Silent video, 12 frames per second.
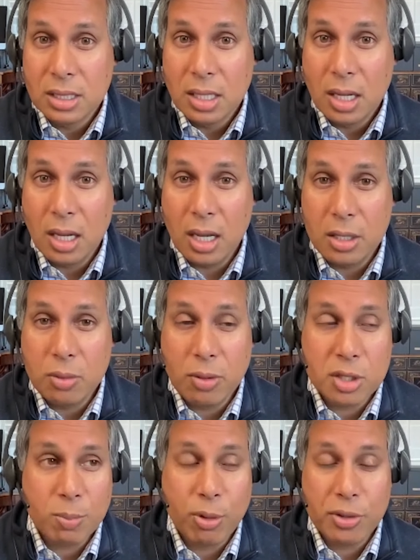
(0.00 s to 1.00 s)
Uh, you want
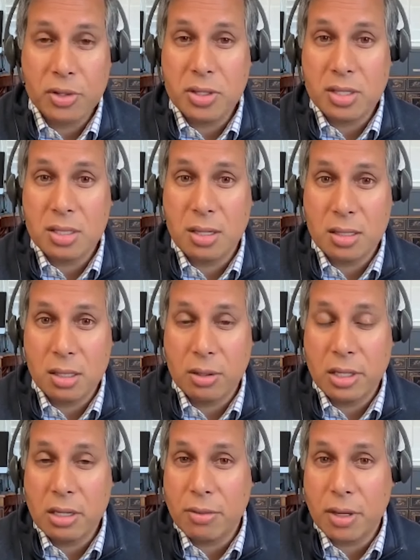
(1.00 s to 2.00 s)
to support the dissident, the
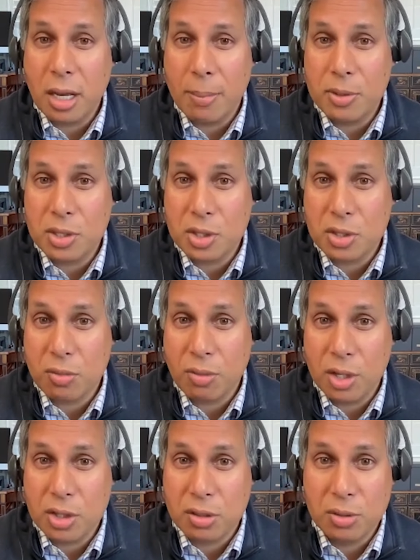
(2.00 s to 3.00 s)
leader of the opposition in
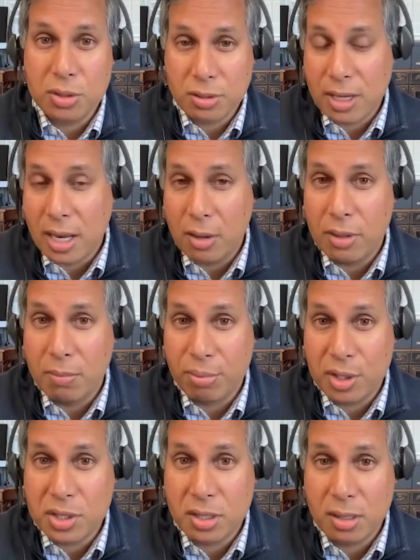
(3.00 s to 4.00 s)
Russia, who's now in
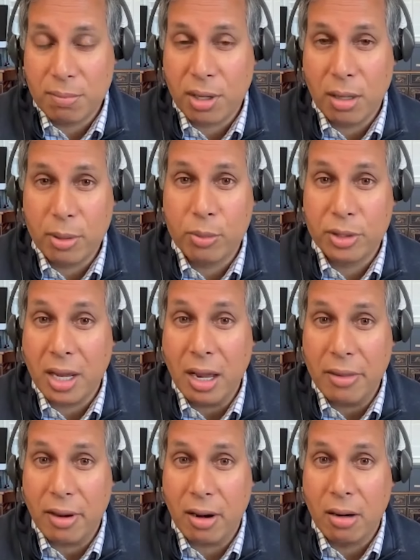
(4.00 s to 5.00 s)
prison and probably will die
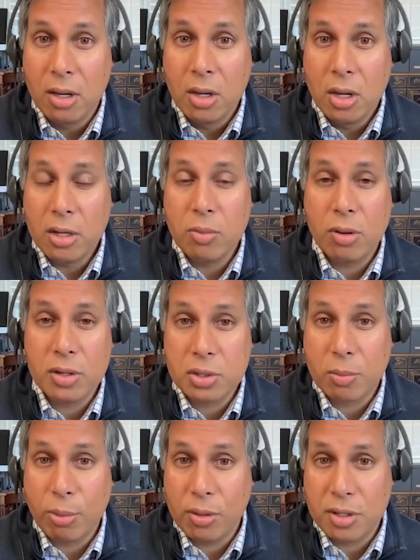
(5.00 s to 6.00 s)
there, and you want to
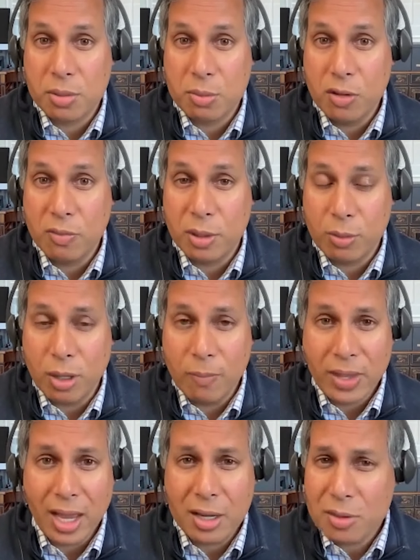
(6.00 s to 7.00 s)
support his movement. Well,
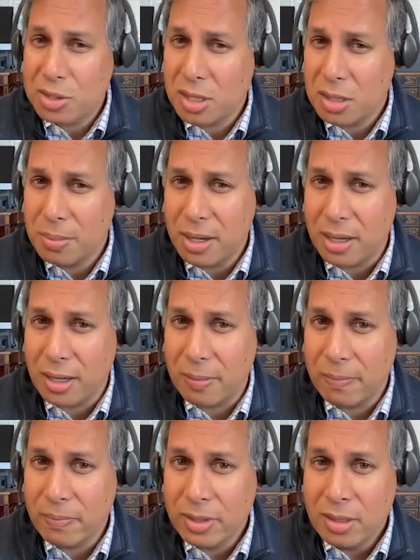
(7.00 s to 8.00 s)
how do you send him money?
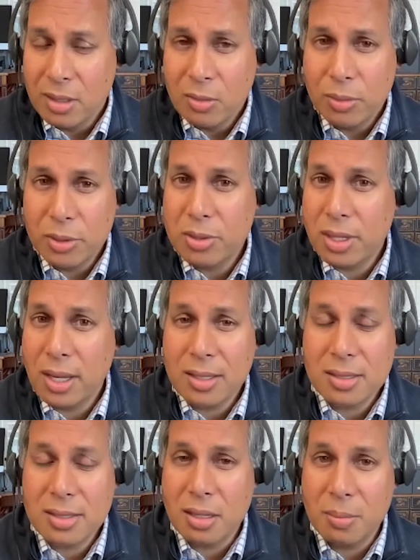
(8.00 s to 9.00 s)
Well, you can't
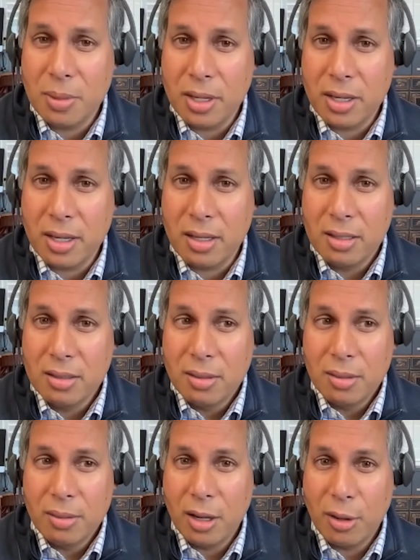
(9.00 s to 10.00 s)
send him money
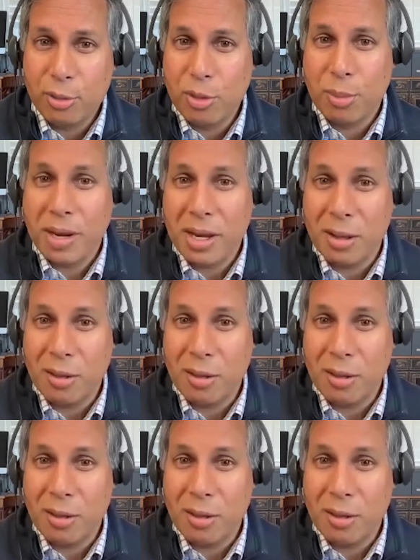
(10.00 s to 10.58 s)
uh, through the mail